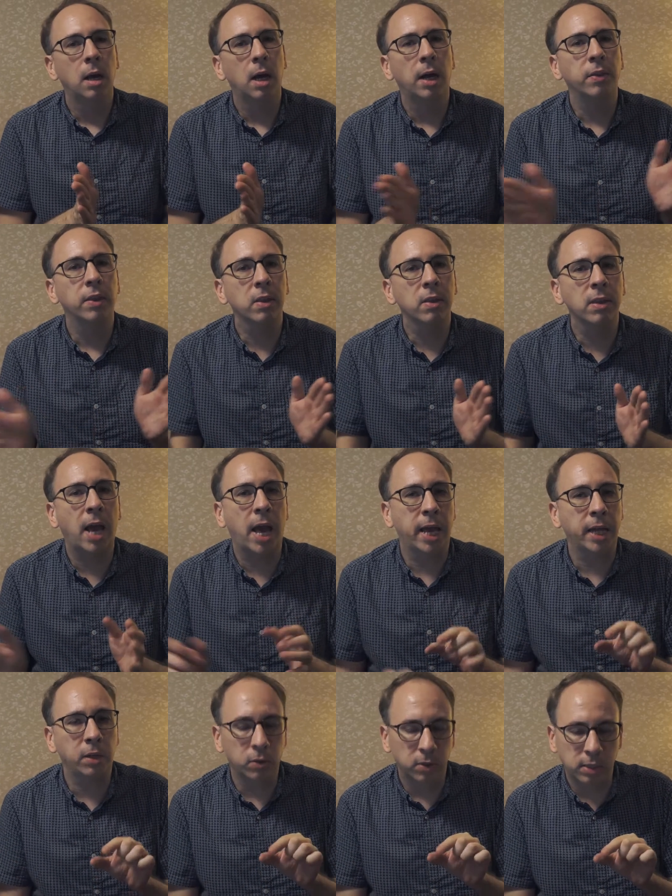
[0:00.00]
on the
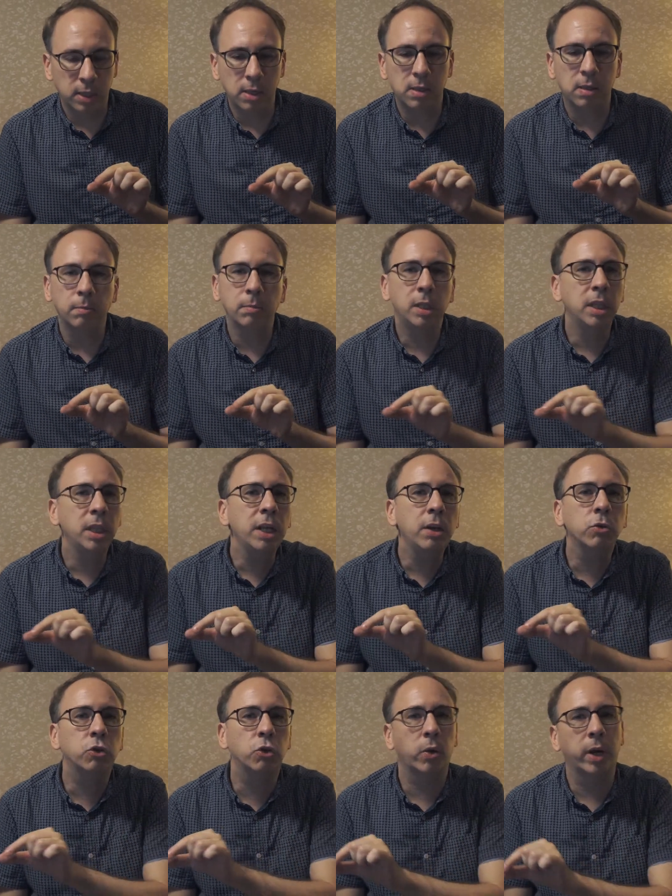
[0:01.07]
side, you'll see some little
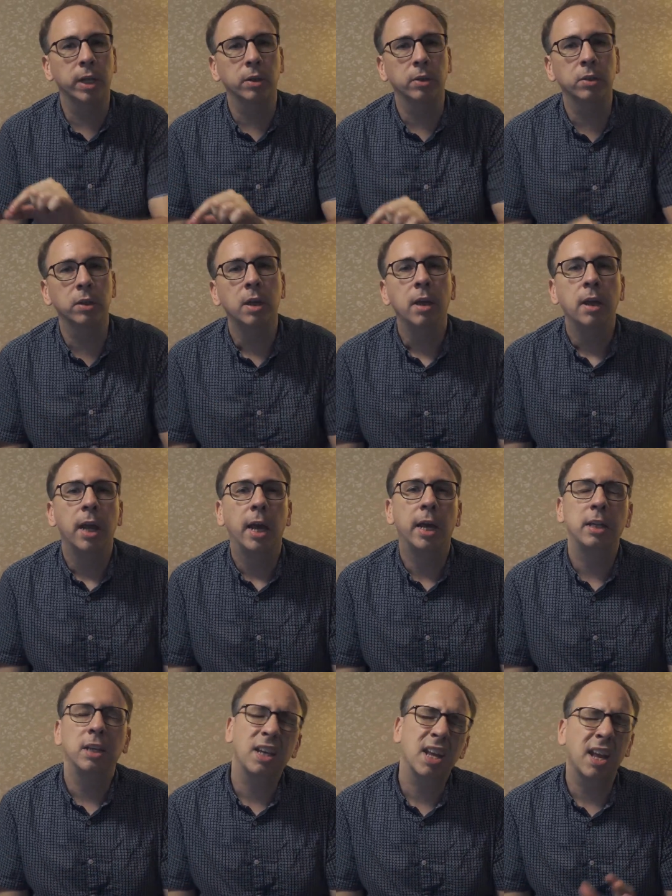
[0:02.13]
trails,
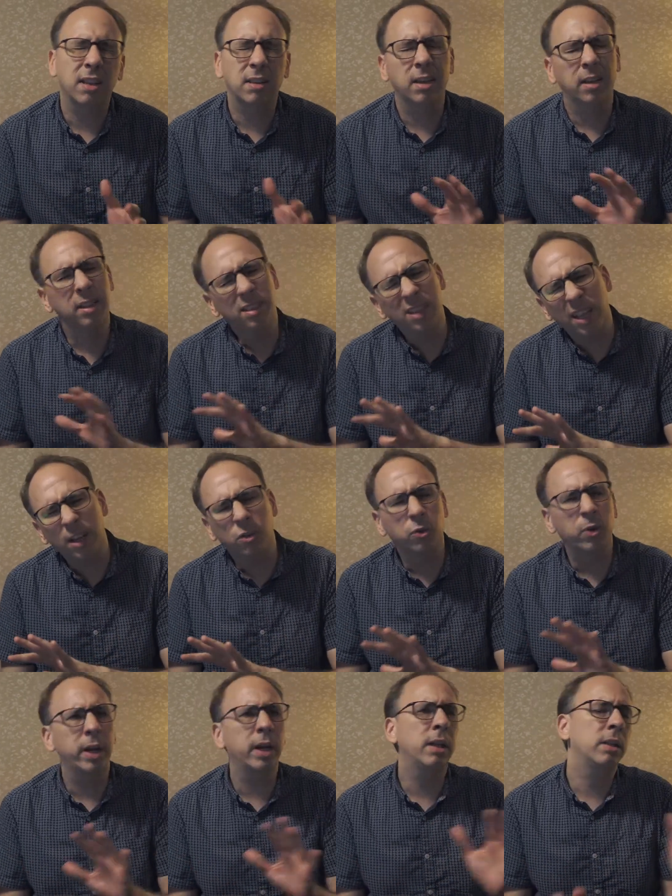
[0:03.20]
and you can't tell, is that a
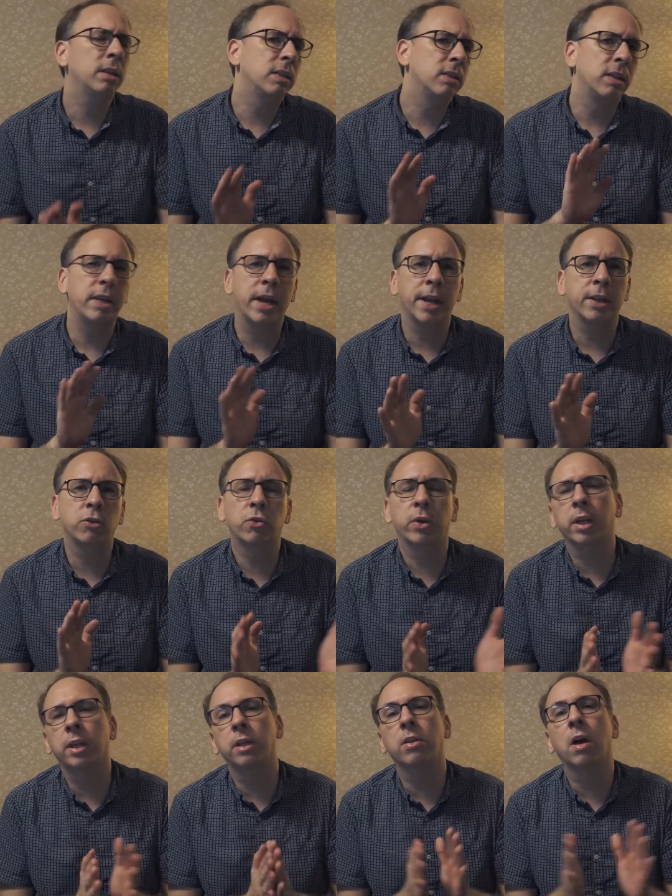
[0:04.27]
trail, is it not a
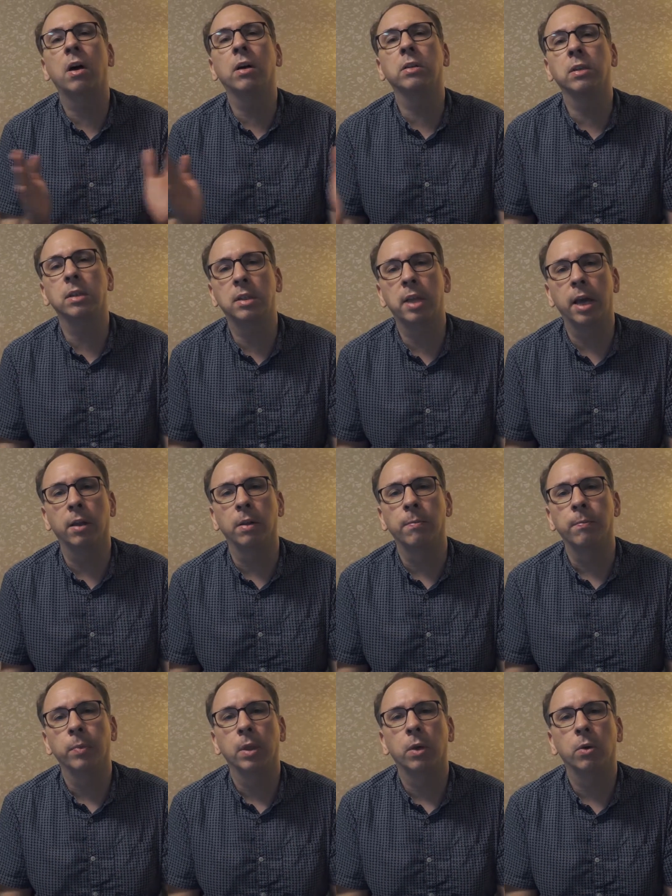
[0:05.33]
trail, it's hard to tell.
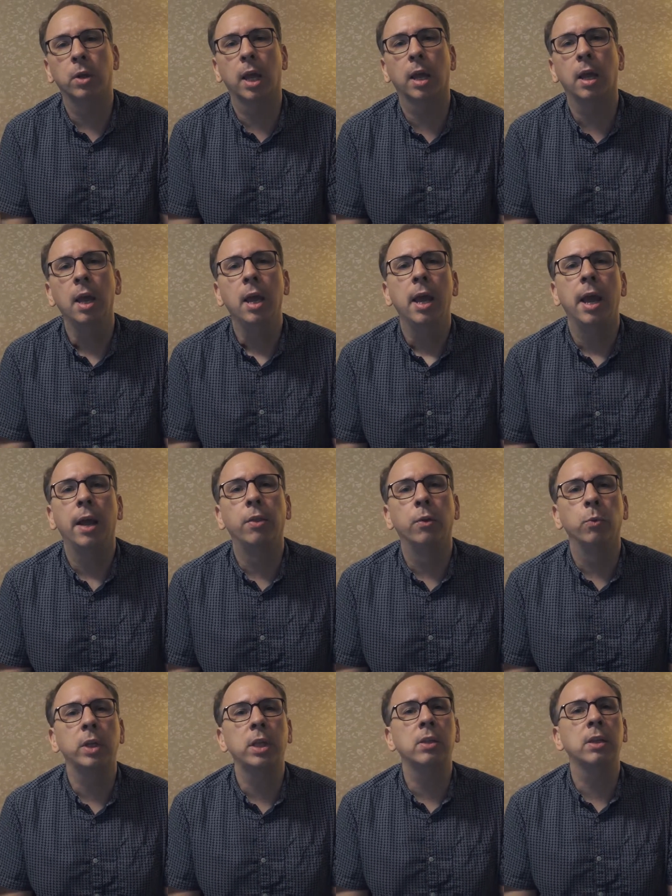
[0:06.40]
Okay, and the
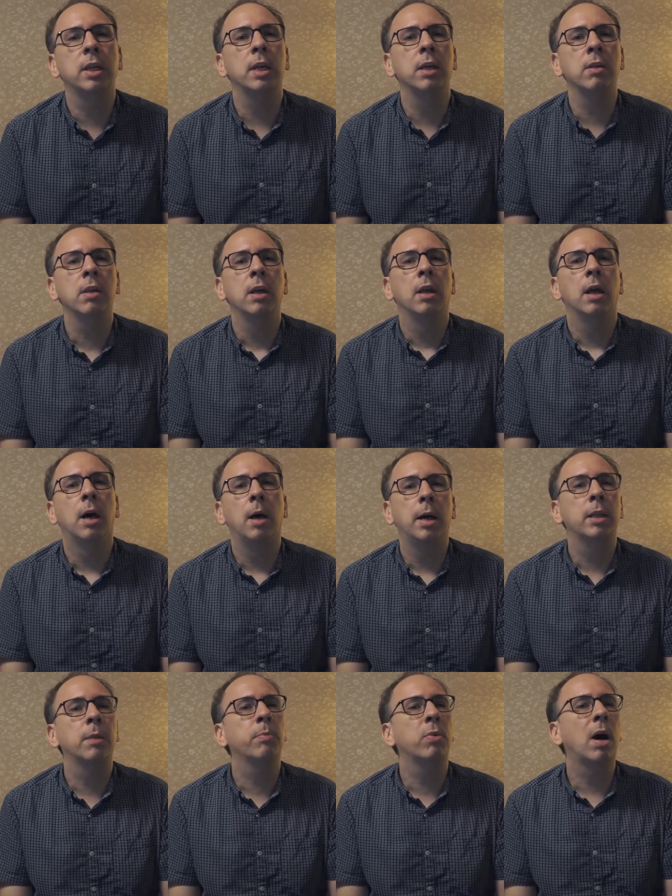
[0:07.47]
reason is
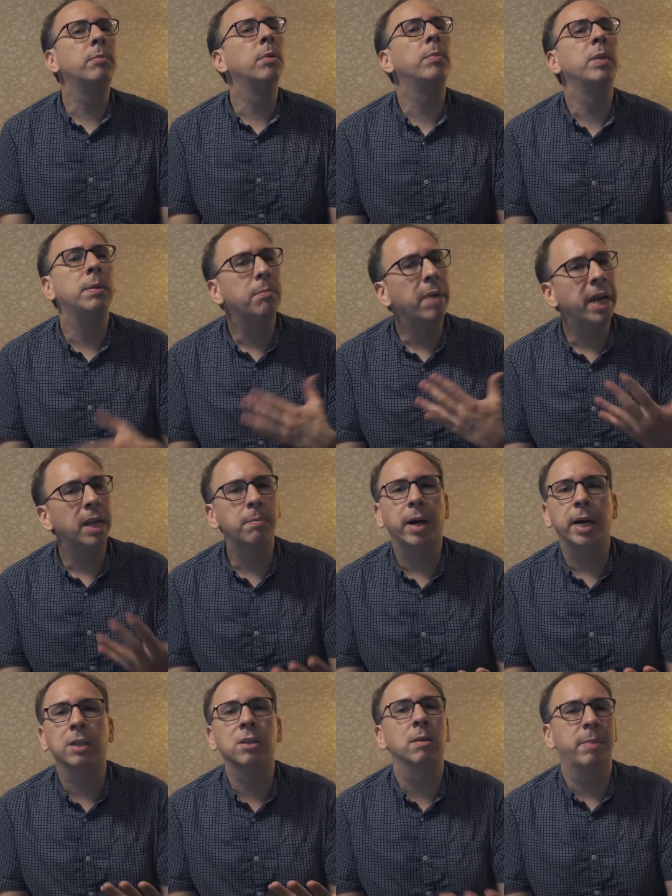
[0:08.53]
it's probably made
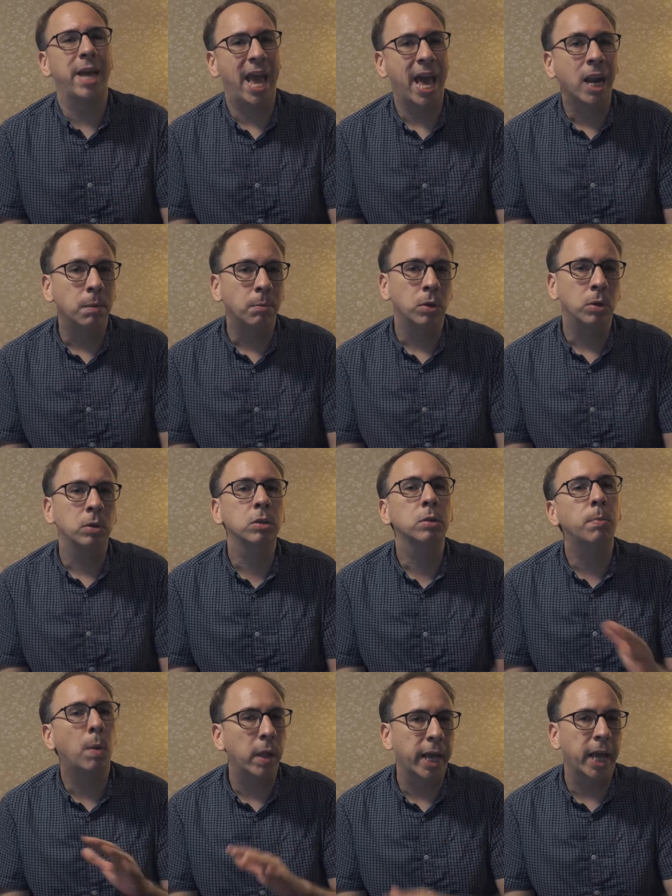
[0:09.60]
by some animal,
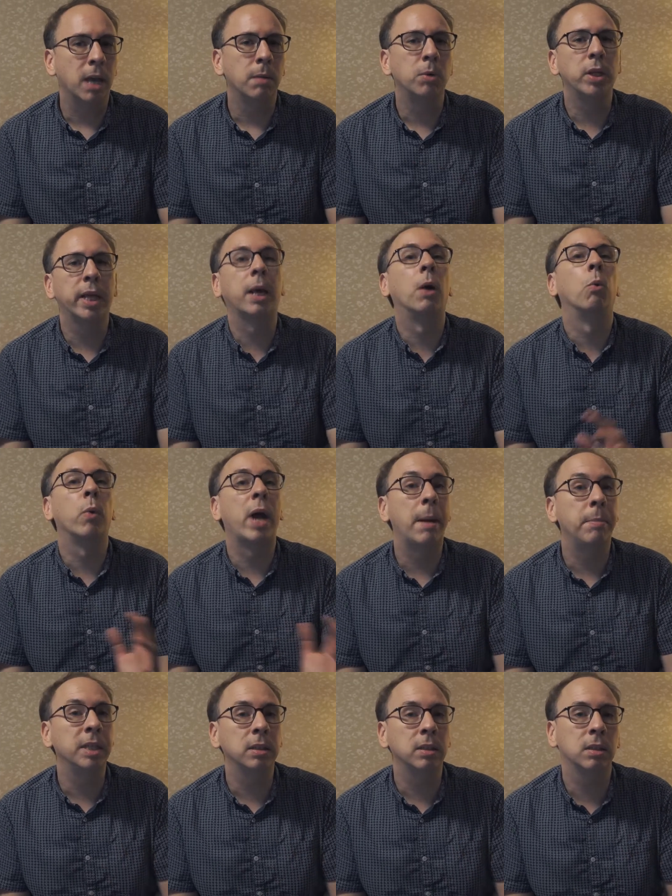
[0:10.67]
small animal, like a
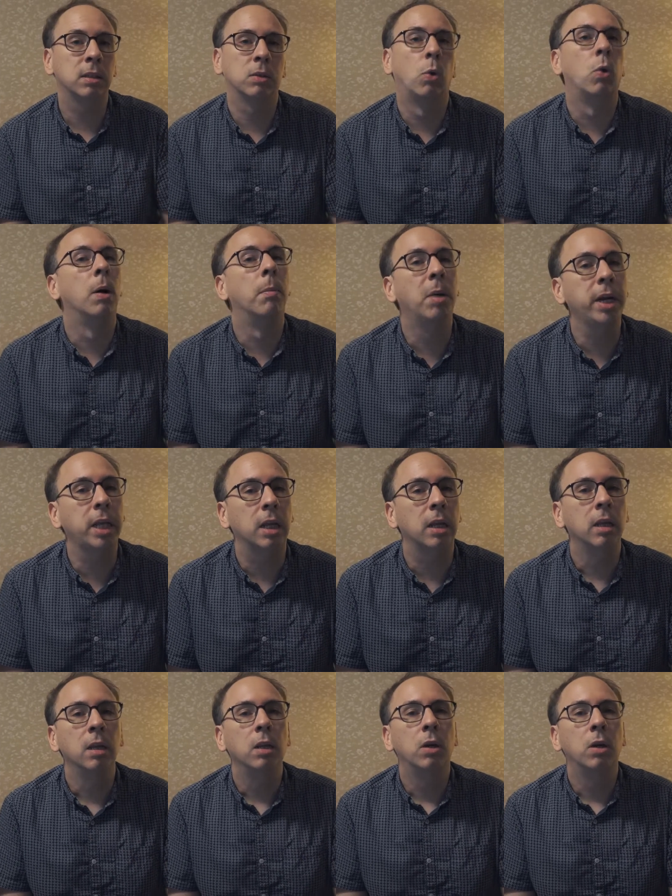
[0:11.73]
rabbit or a bunny.